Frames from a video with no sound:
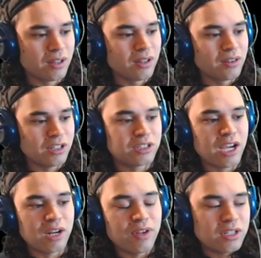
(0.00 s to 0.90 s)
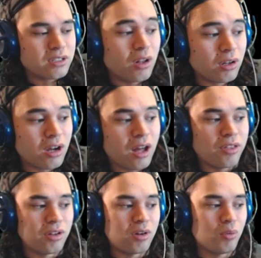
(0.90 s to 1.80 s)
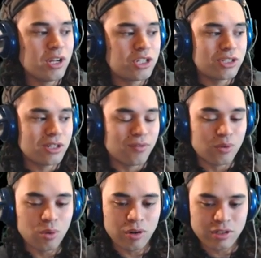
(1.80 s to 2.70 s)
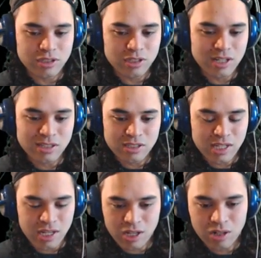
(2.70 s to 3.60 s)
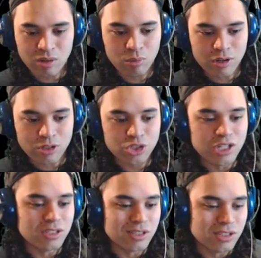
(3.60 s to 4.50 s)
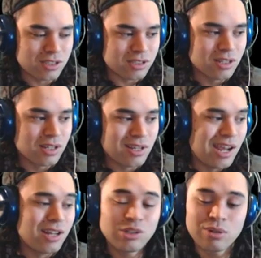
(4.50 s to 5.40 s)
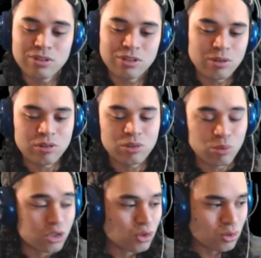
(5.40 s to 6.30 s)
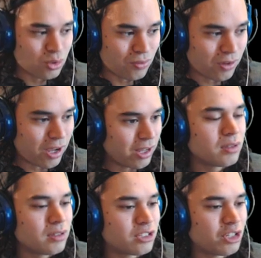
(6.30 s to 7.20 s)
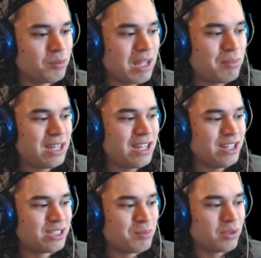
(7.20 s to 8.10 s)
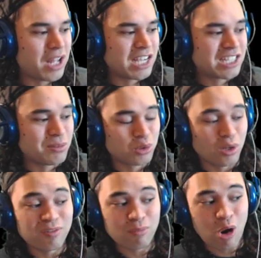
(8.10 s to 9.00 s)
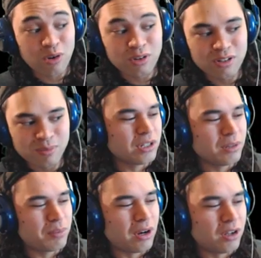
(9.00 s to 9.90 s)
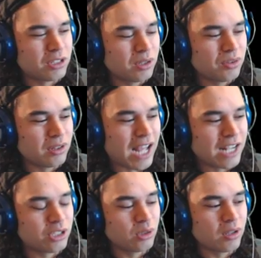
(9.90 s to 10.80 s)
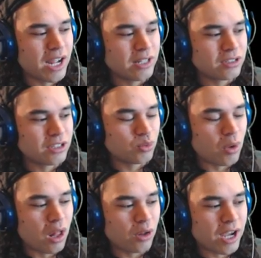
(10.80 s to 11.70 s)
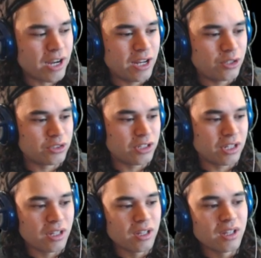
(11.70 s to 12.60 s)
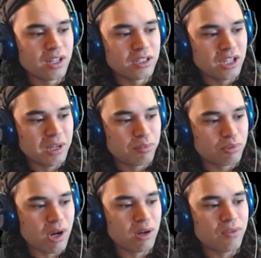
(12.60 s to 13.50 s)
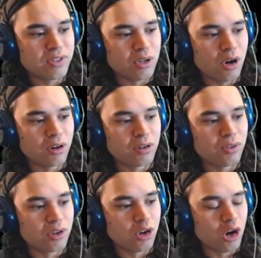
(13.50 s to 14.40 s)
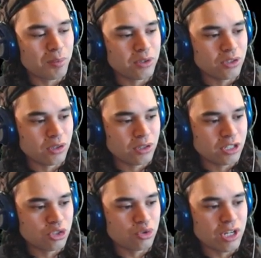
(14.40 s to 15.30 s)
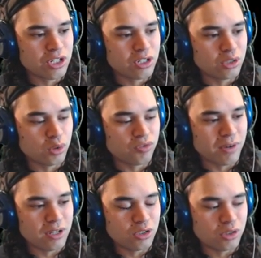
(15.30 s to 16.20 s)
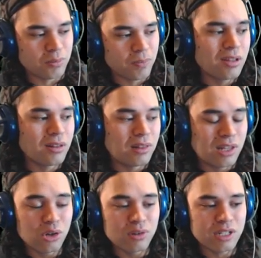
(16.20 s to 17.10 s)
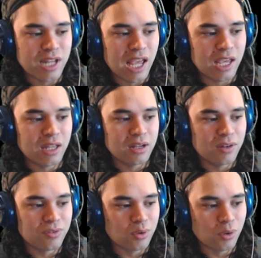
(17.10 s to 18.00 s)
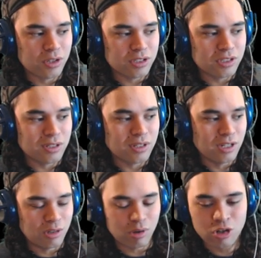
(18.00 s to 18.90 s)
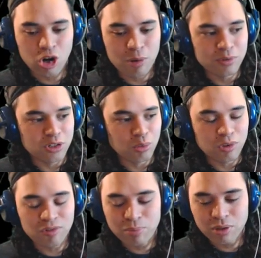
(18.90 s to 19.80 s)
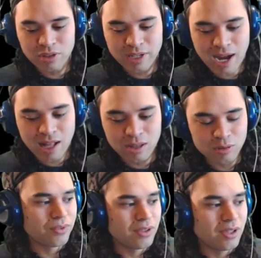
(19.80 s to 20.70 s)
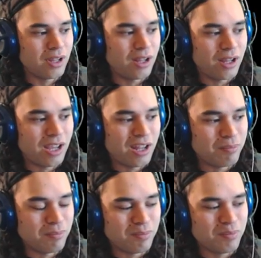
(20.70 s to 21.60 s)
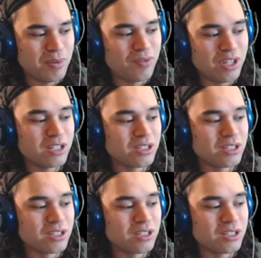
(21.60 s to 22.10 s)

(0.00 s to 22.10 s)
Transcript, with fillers: the sight of his Golgotha, which, of course, is the hill where Jesus and two other dudes were crucified. So maybe he's implying some sort of martyrdom, but also the last two lines as well are kind of interesting, saying, proud of his art are the carpenter, his creation a tool for my doom. Literally taken, of course, you know, a carpenter would have built the gallows, and if he is a